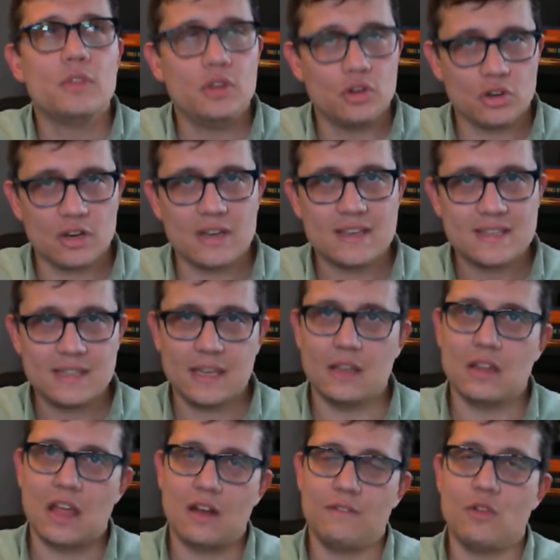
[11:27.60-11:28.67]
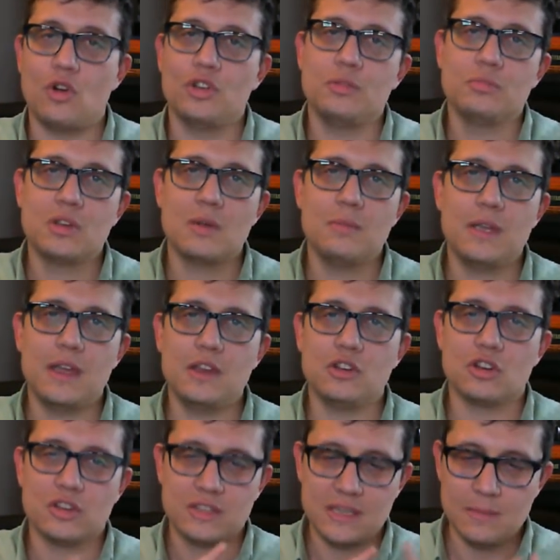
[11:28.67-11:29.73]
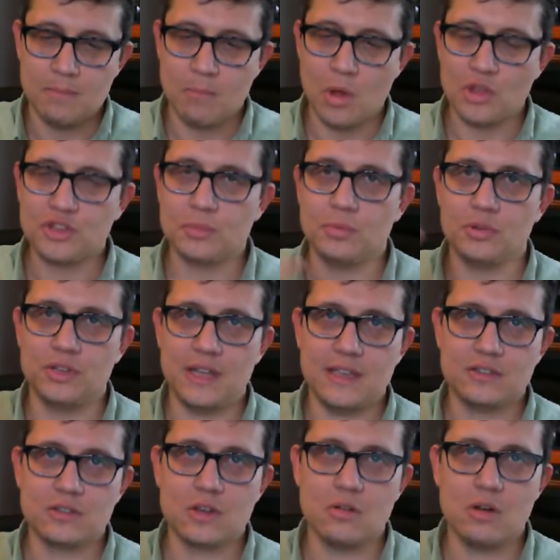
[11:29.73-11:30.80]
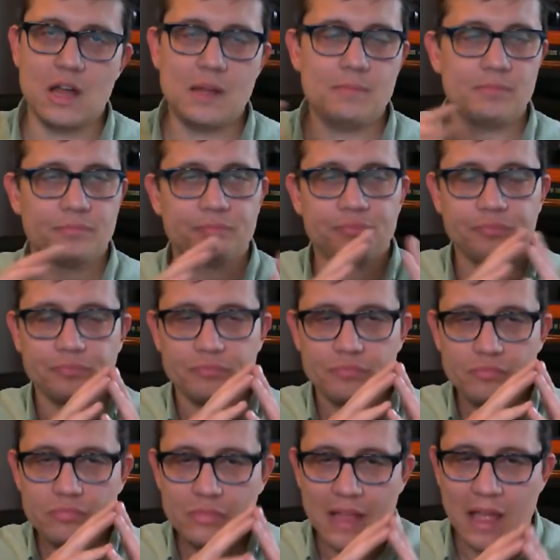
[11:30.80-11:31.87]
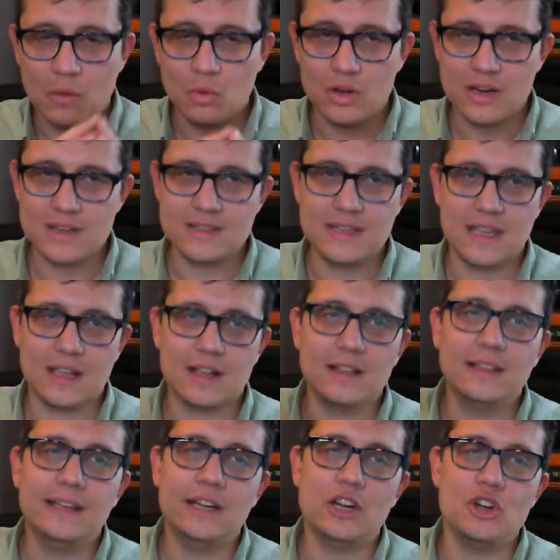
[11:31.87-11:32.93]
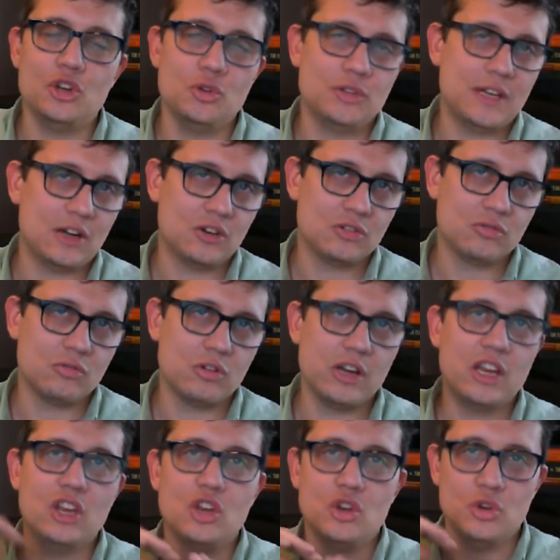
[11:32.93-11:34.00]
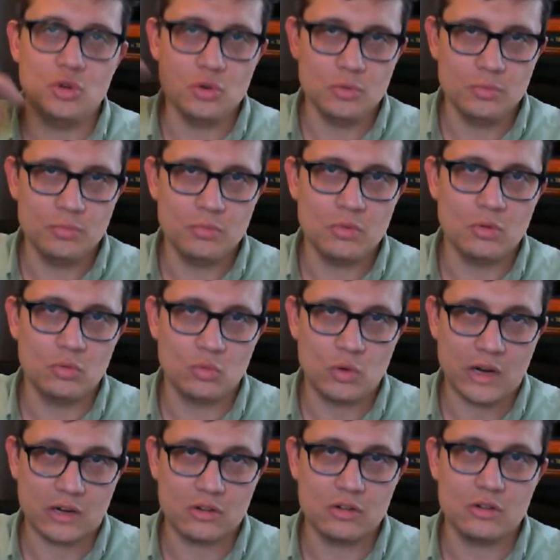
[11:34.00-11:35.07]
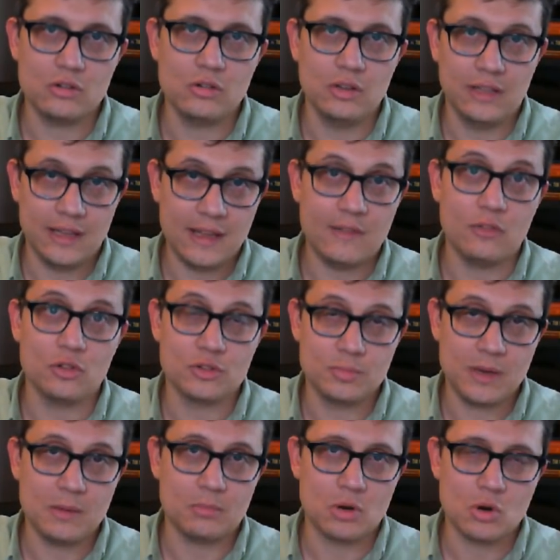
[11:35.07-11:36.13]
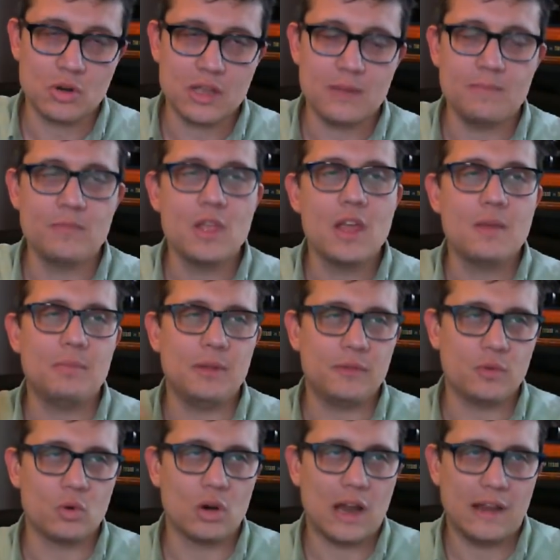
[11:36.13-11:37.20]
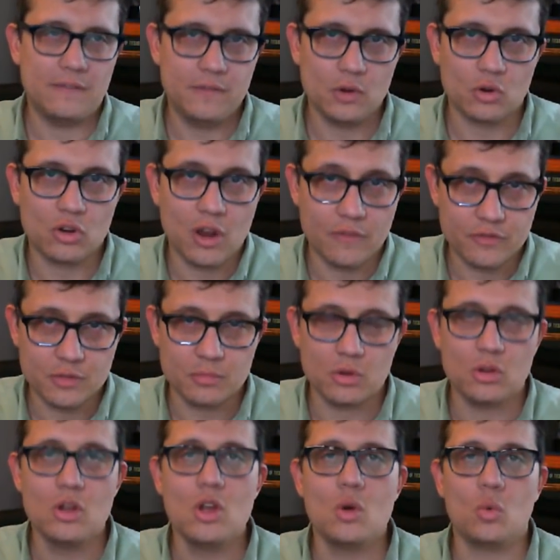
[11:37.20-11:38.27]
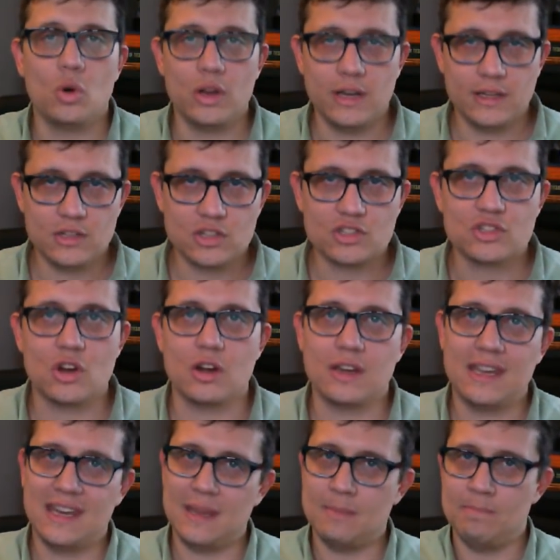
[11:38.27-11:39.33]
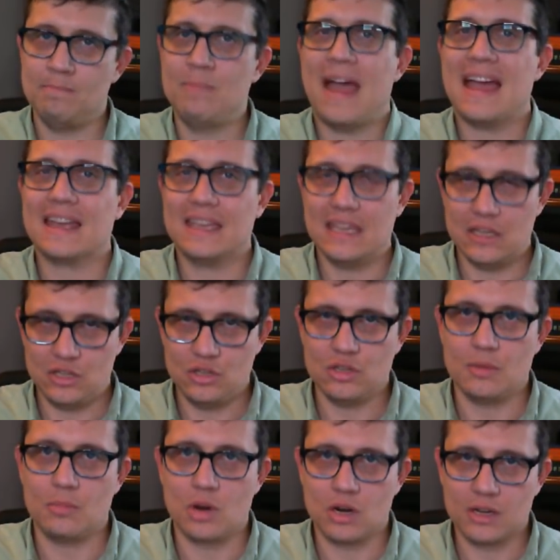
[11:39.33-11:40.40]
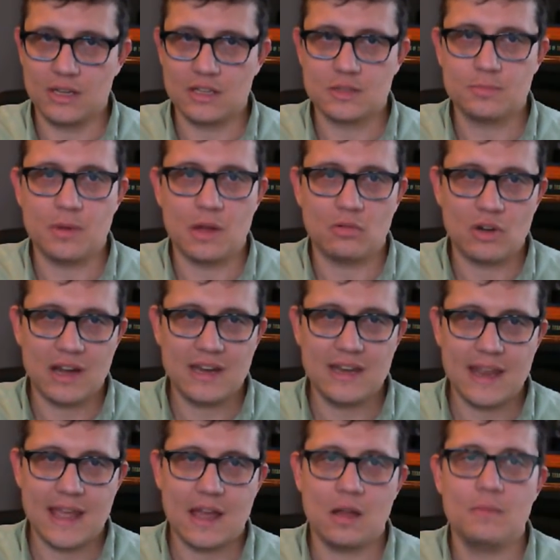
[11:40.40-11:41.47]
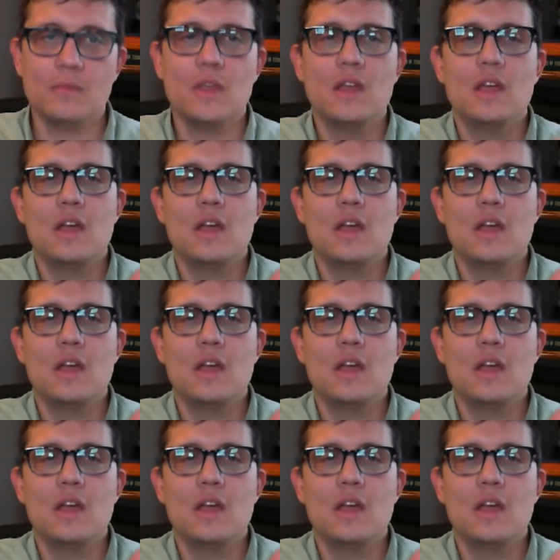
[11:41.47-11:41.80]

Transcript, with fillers: you're going to see a lot of volume come in. You're going to see multiple days go up. I want to see a clear new territory, new record levels being broken before I'd feel comfortable wanting to start getting back into the markets. But right now